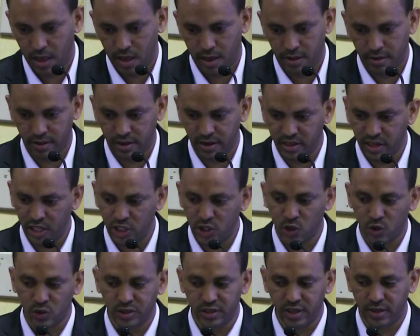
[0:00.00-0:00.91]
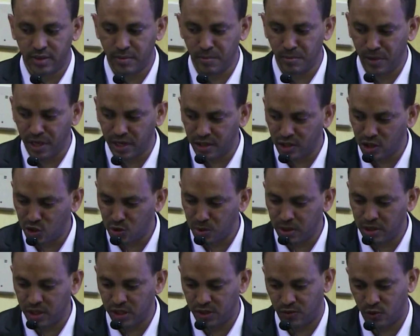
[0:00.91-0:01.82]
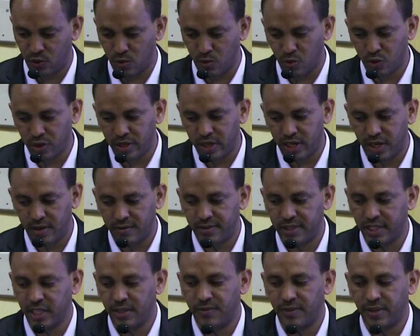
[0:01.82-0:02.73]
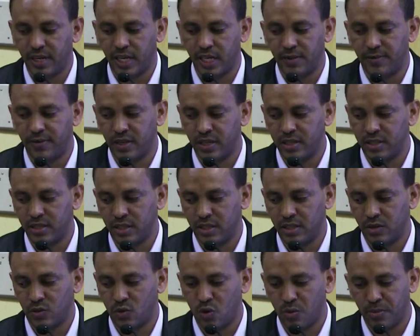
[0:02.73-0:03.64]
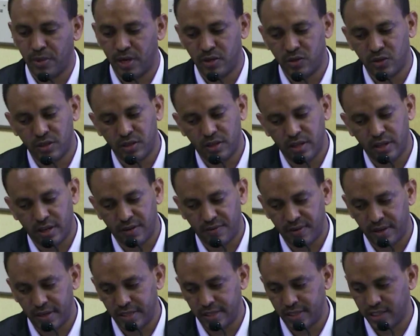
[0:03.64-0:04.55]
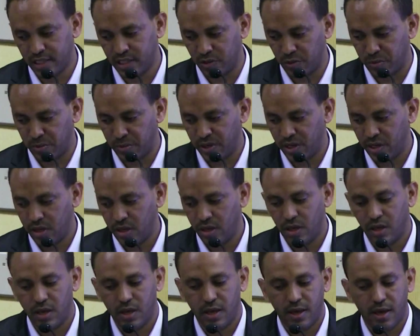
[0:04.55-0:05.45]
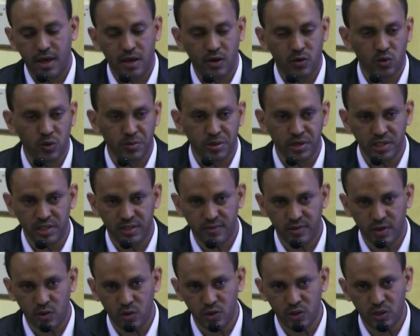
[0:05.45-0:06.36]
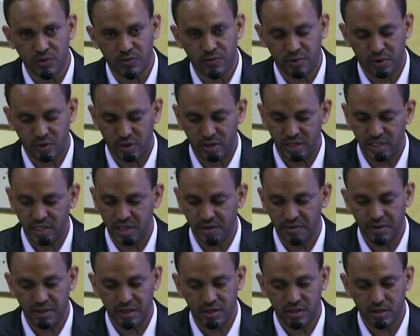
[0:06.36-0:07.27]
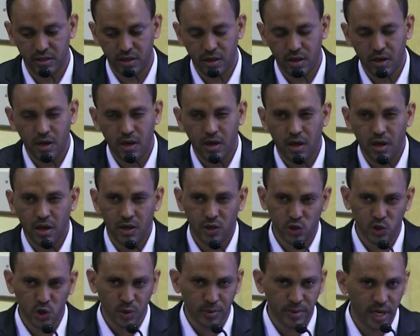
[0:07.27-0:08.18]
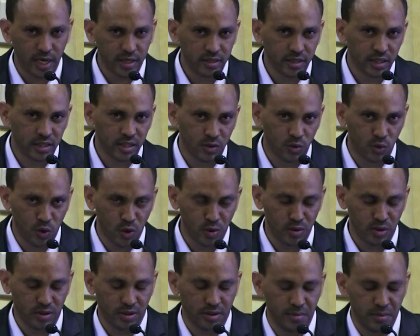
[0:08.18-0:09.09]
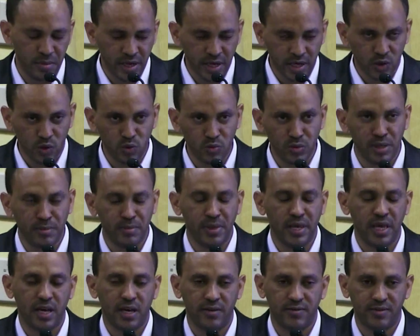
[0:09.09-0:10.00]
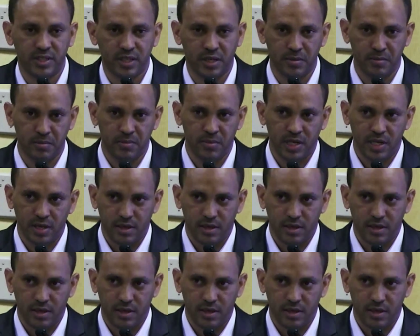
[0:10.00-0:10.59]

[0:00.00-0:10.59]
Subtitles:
And the result showed that male respondents from Burundi have significant difference in comparison to the reference group and comprehensive knowledge of HIV/AIDS. The survey asserted married women may have some